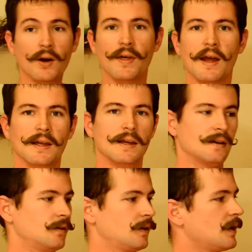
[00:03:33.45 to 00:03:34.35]
that
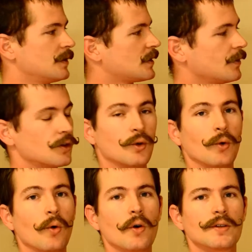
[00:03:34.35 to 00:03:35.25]
inside the
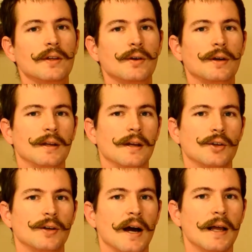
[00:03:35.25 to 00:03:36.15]
screw holes, and then you can get
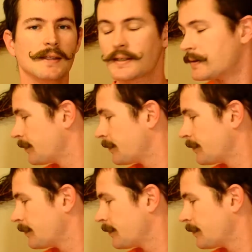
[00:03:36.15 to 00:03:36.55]
your dots.